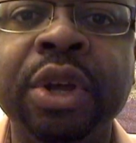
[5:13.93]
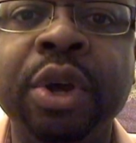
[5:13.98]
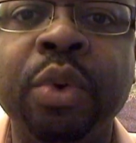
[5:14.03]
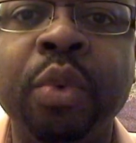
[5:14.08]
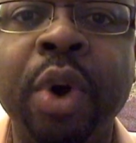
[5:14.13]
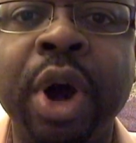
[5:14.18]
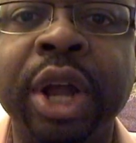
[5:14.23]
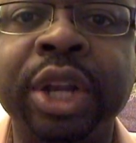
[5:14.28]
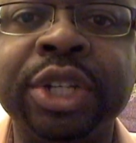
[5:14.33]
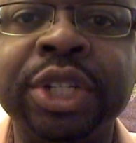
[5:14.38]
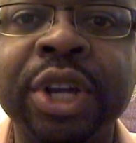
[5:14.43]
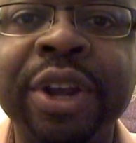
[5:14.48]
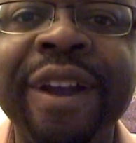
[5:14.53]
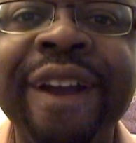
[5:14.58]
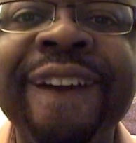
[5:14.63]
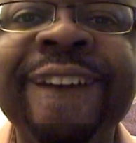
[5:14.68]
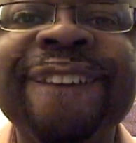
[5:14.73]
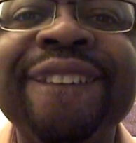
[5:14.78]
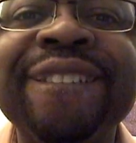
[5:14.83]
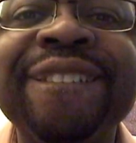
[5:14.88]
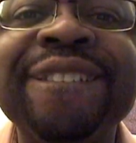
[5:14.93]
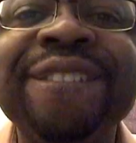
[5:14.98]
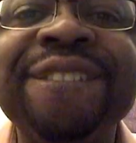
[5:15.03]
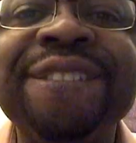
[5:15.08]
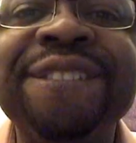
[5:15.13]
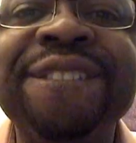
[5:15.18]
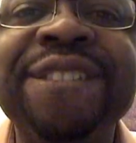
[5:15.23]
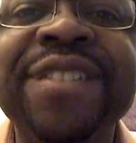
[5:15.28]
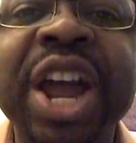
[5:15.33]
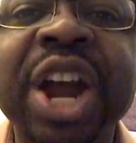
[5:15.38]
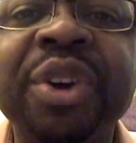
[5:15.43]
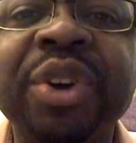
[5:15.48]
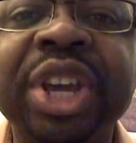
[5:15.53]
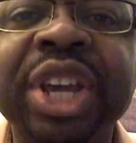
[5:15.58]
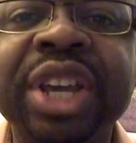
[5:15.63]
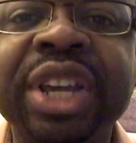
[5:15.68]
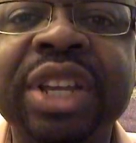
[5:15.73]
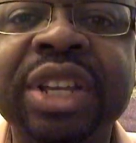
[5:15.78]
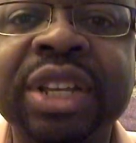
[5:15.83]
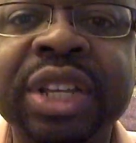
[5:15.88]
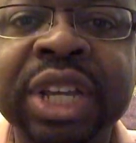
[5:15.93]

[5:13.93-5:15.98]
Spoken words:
Watch. Very.